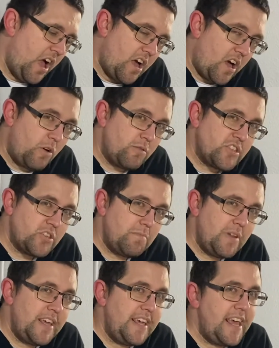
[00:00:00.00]

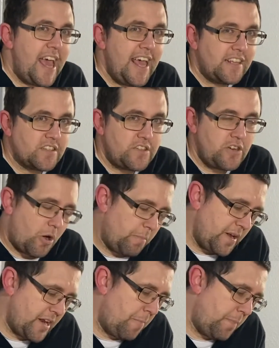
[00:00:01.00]
Ultimately, it's not
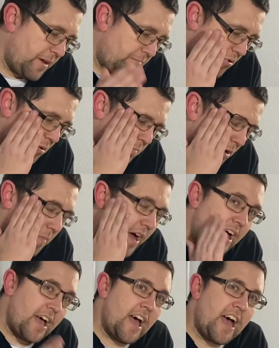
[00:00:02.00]
been a big problem.
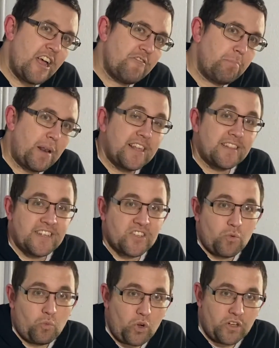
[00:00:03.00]
I've played this
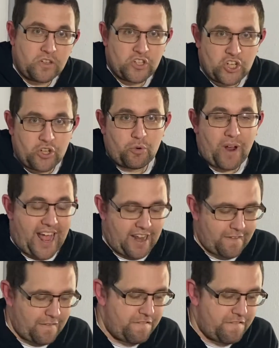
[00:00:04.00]
at 1, 2 and